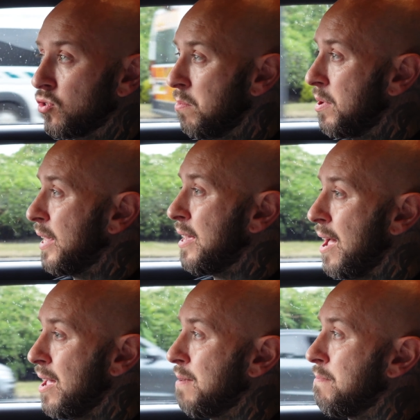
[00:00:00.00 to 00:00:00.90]
somebody
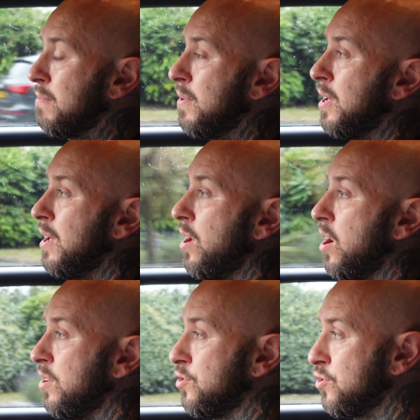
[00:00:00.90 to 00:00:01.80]
came
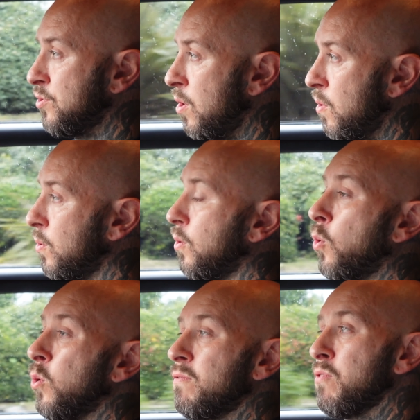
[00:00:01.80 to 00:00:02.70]
and stole
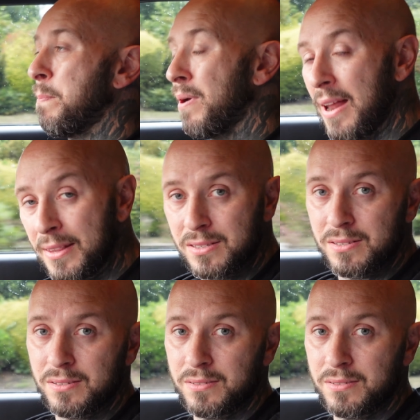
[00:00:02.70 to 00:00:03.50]
all of the plants.